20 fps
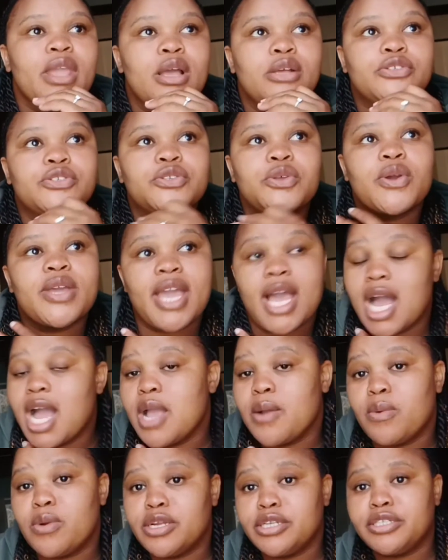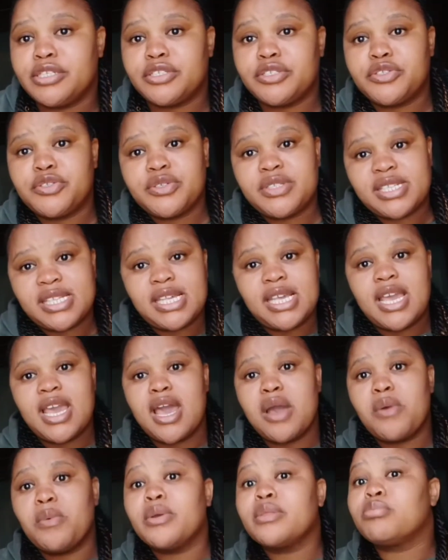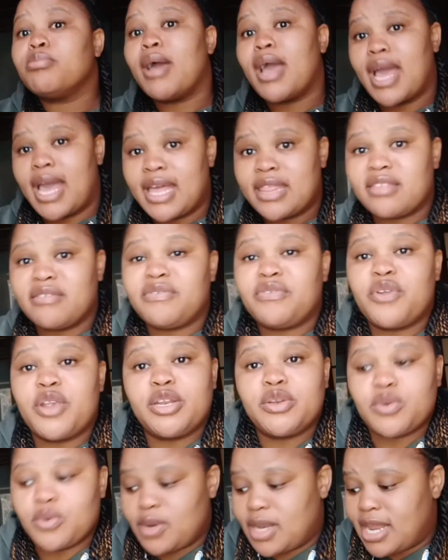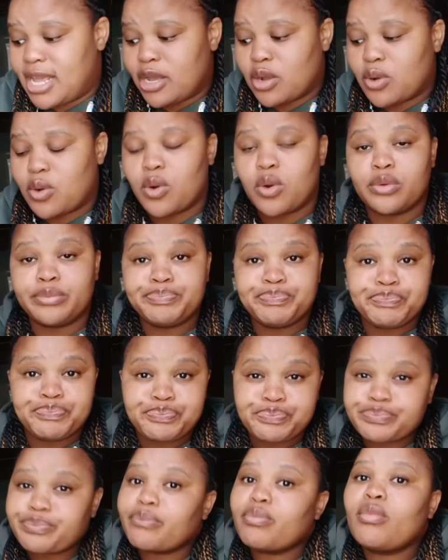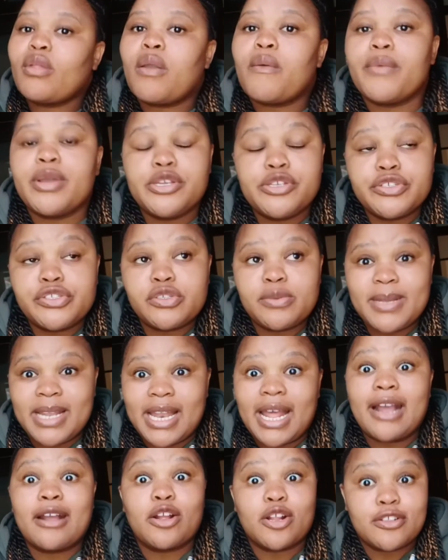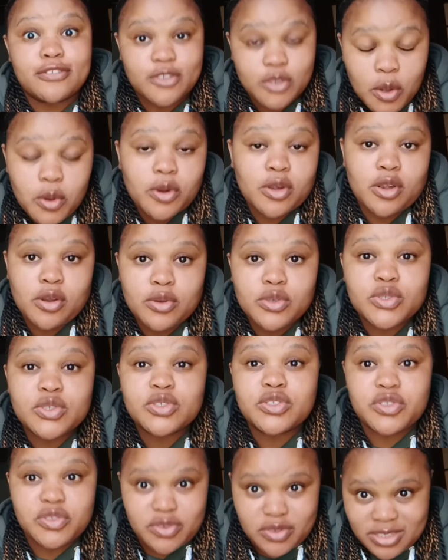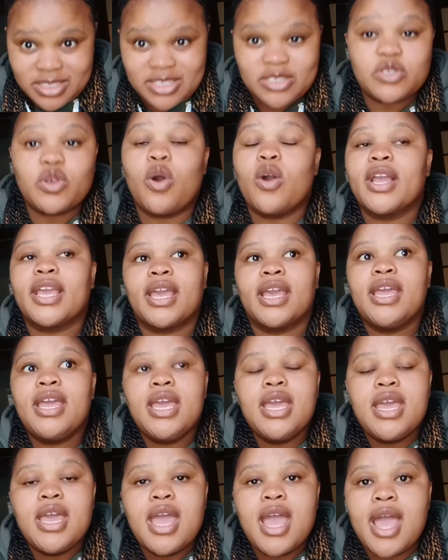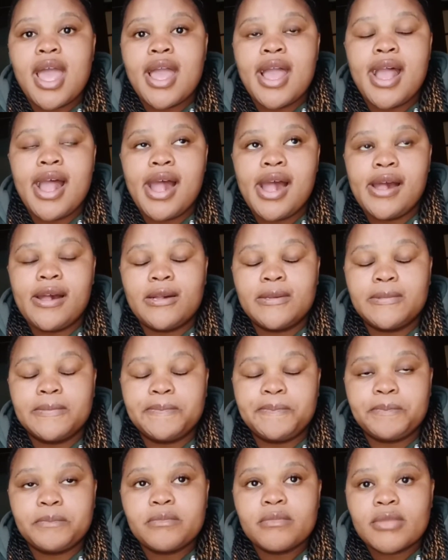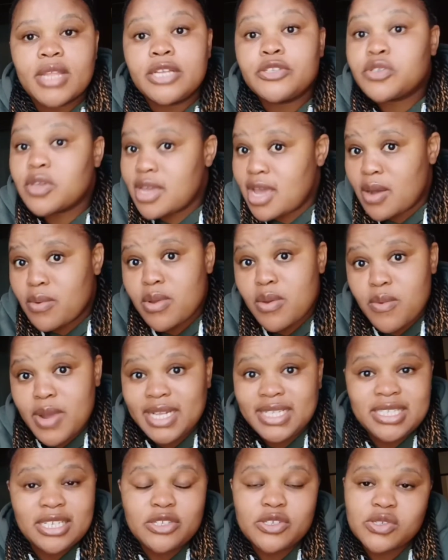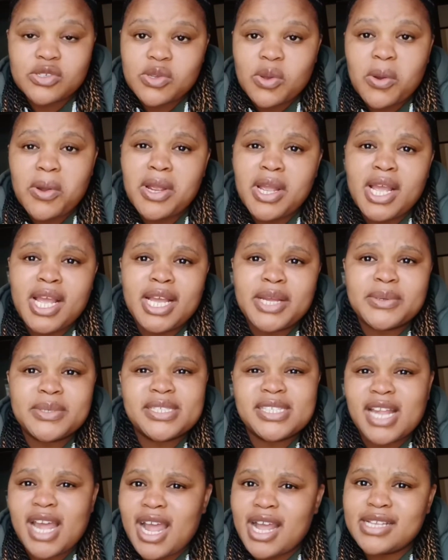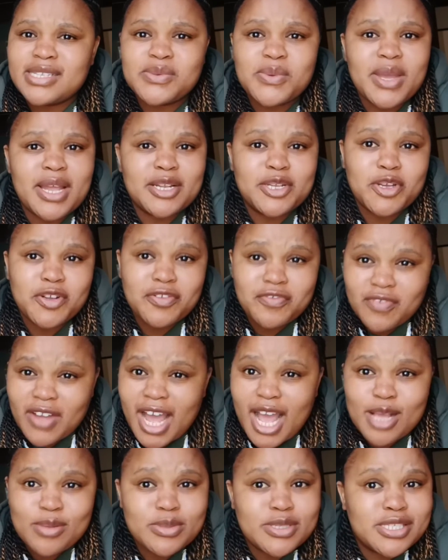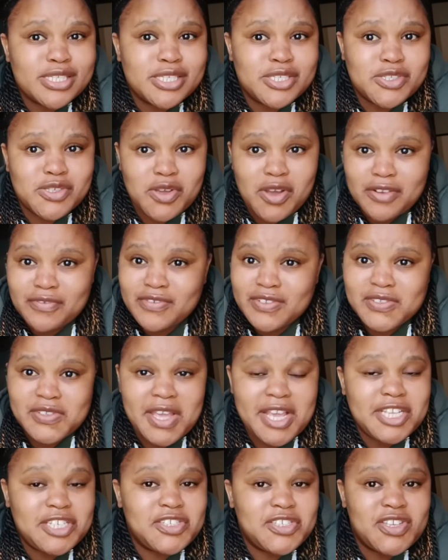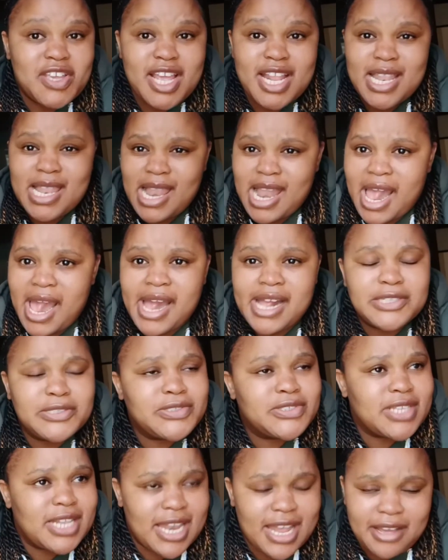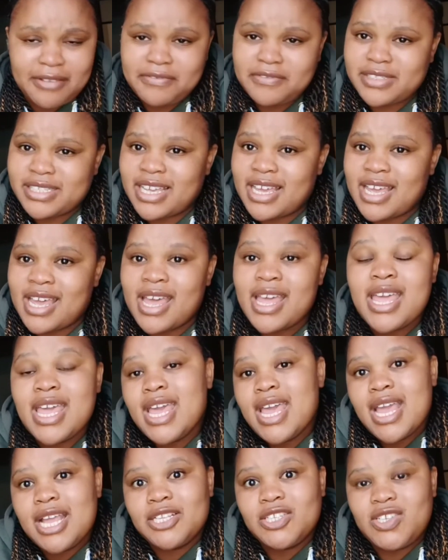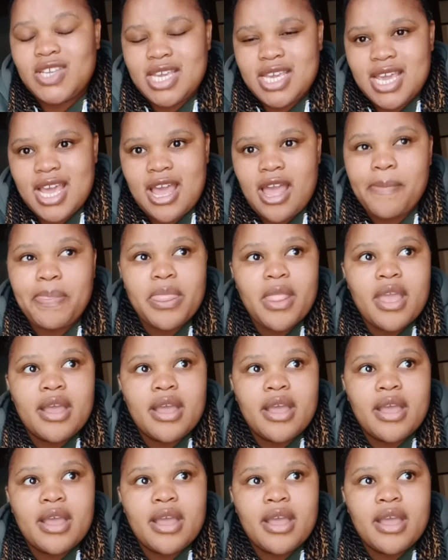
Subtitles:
So yeah, I went to see her with my other friend Uleko. We used to be like so close, sonke. And so yeah, we went and saw her. It was nice. We had good vibes, conversation, lunch, laughter, and yeah.